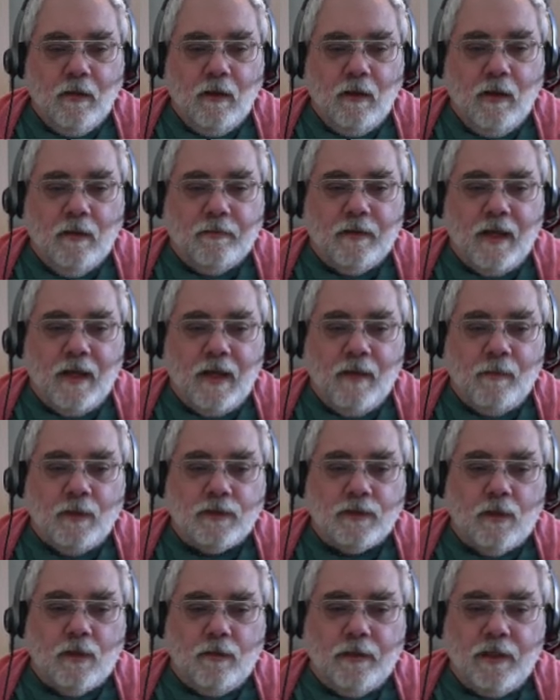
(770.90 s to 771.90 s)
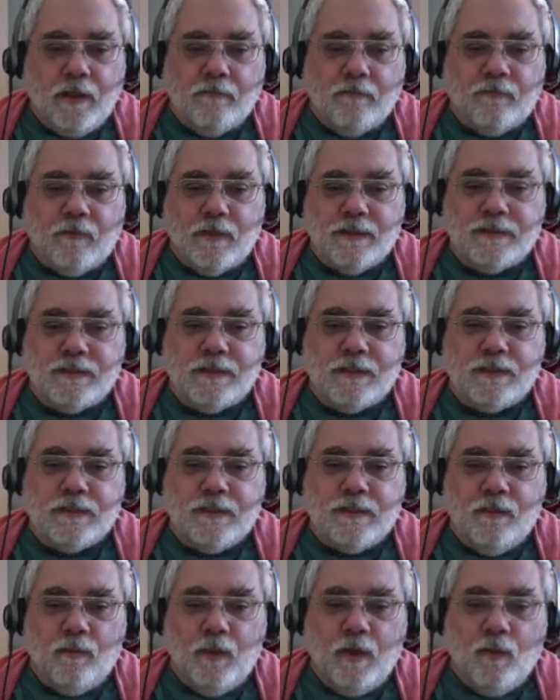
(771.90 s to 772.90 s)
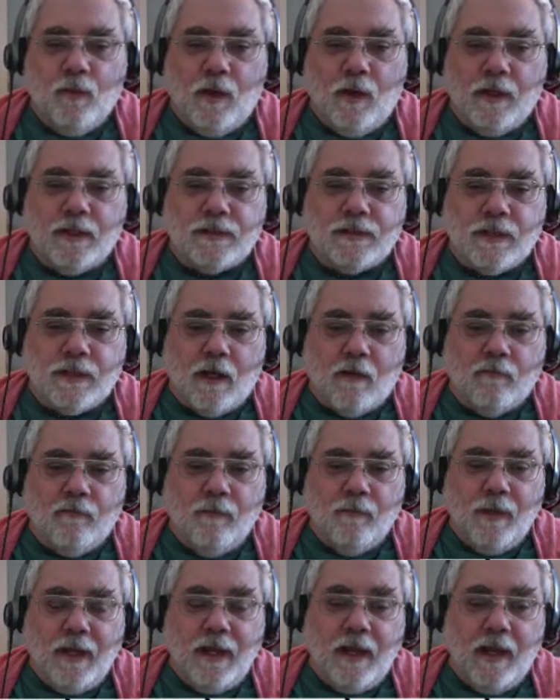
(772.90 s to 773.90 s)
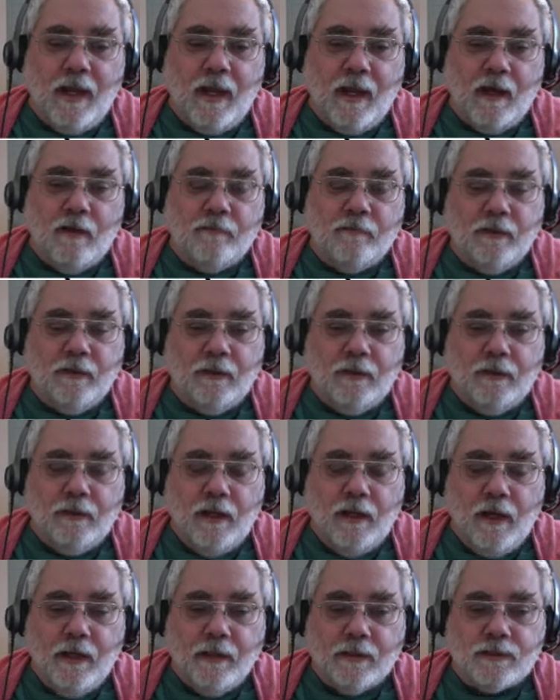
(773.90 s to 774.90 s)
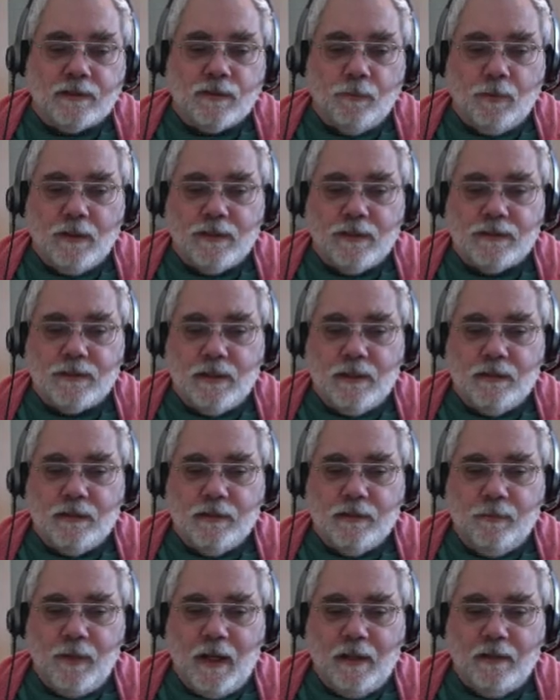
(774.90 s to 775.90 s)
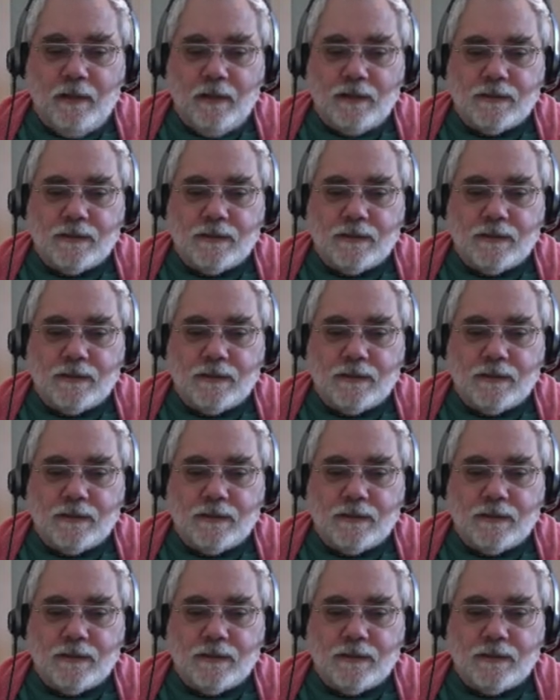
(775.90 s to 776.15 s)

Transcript: The Hamiltonian for a system we want to solve may have an explicit dependence